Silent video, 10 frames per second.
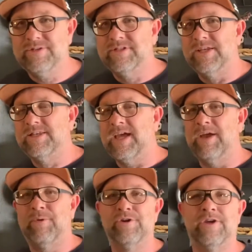
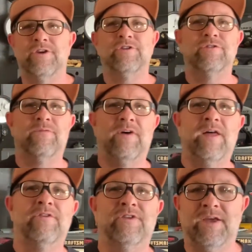Today we're gonna do some
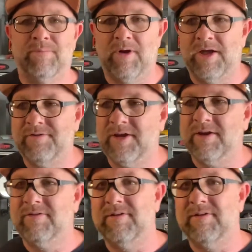Father's Day projects.